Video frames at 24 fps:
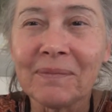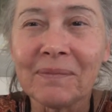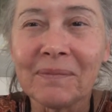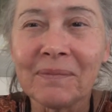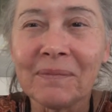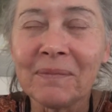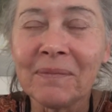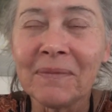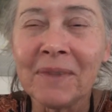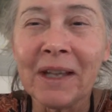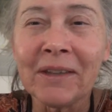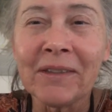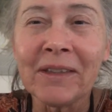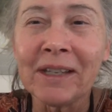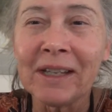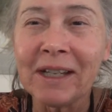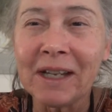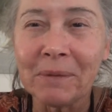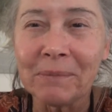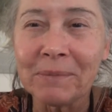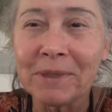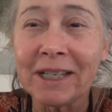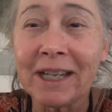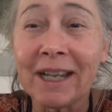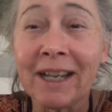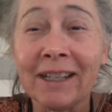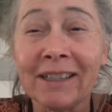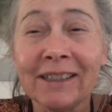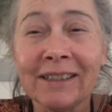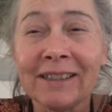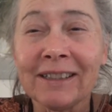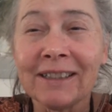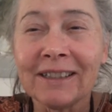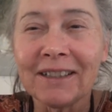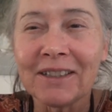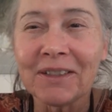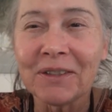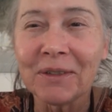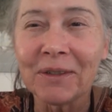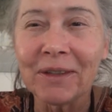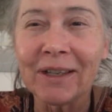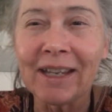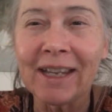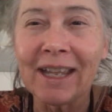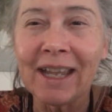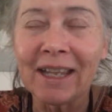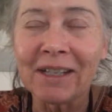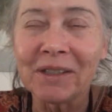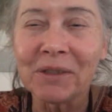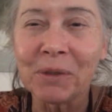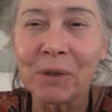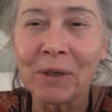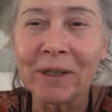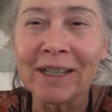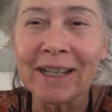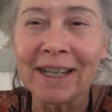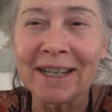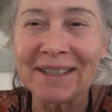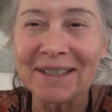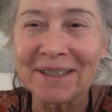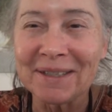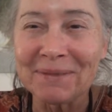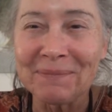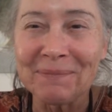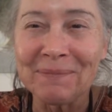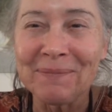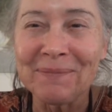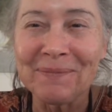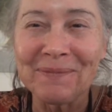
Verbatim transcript: nothing comes out, so they can't orgasm.